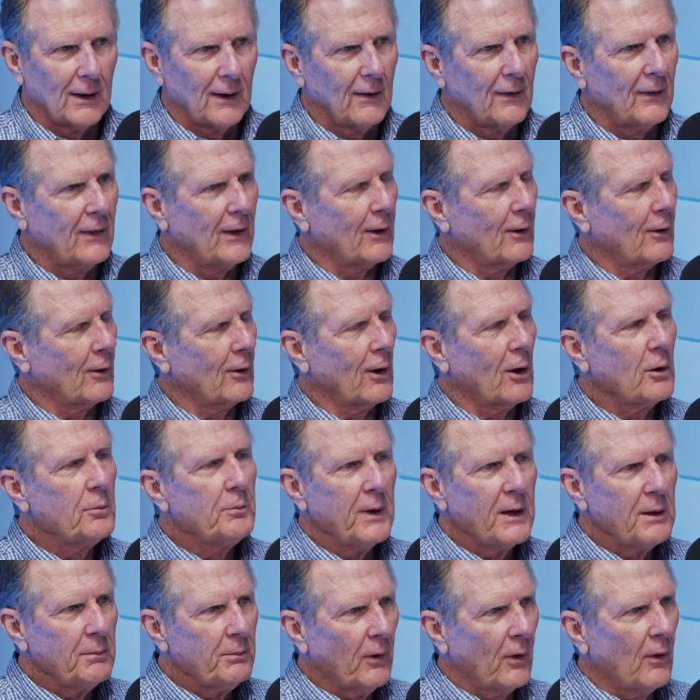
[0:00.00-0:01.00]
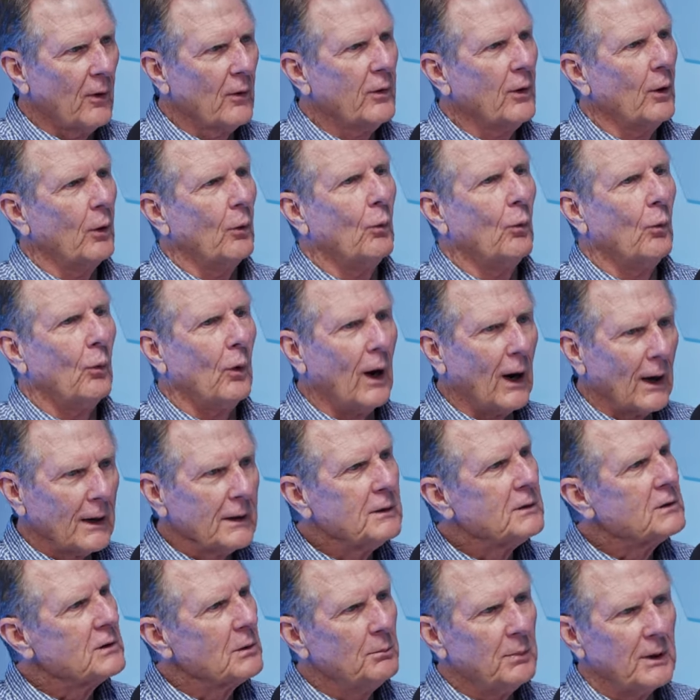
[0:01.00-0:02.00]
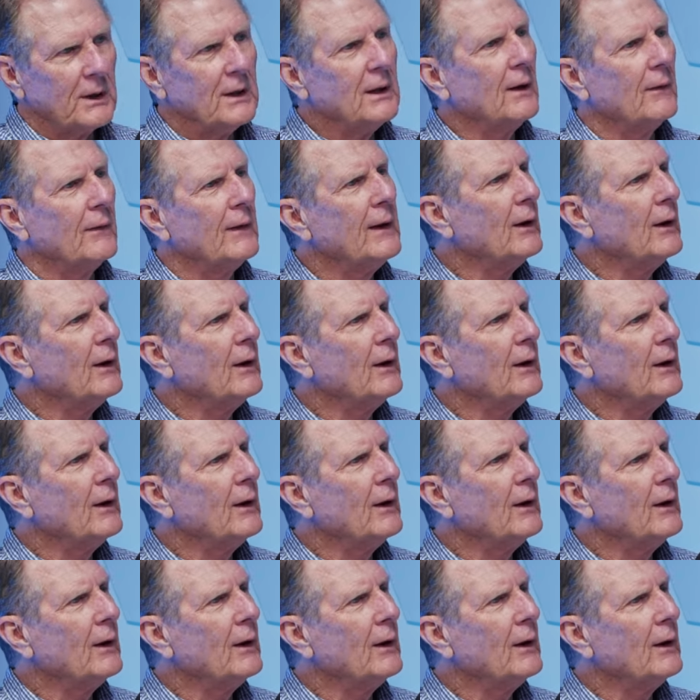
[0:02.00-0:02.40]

There are people that want to be in the